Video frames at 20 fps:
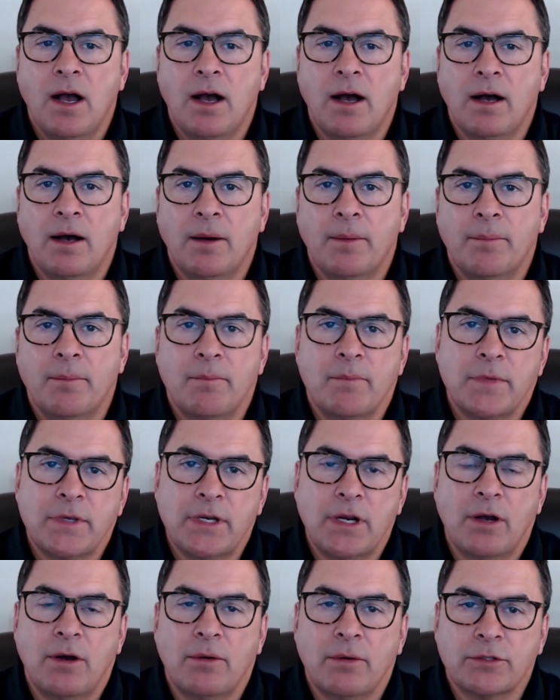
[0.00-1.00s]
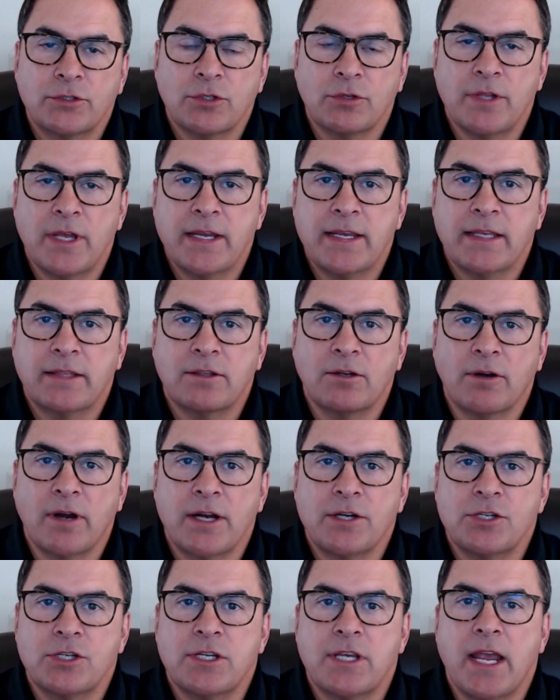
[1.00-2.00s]
so they get
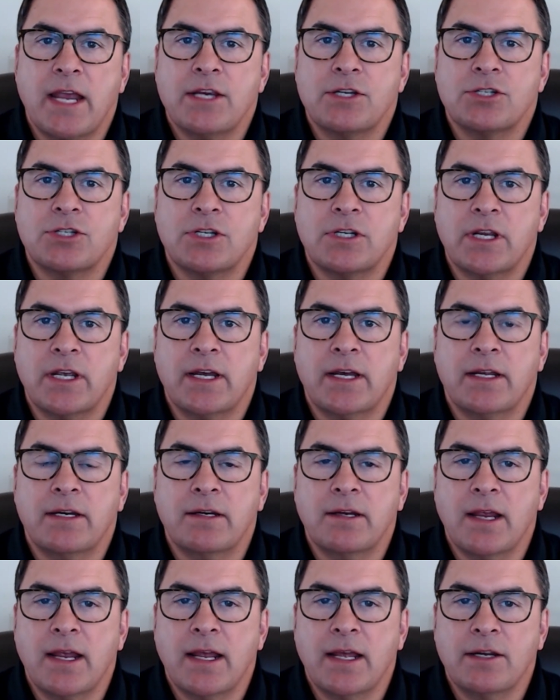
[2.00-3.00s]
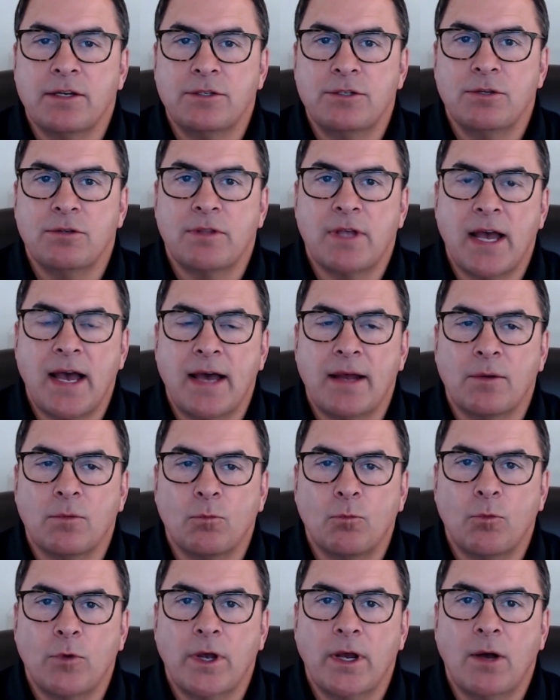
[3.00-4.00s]
their education in and do
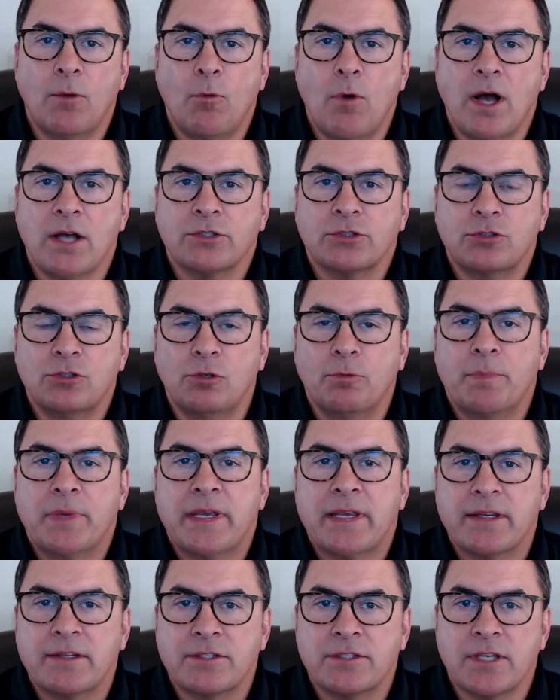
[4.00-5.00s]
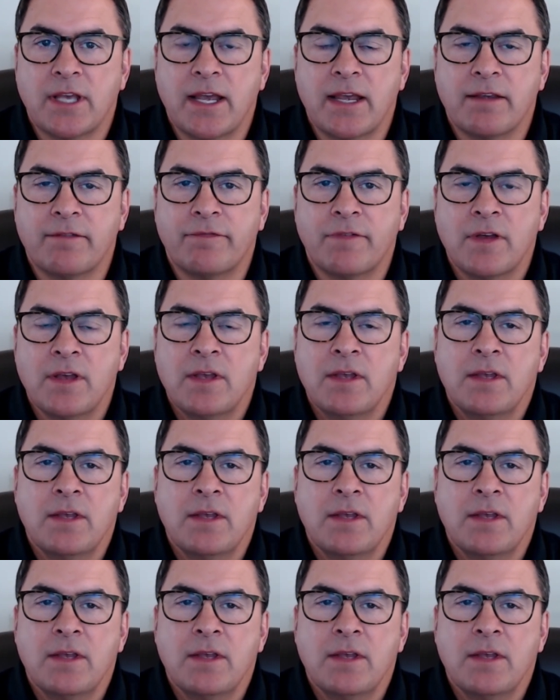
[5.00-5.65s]
that well while still being safe.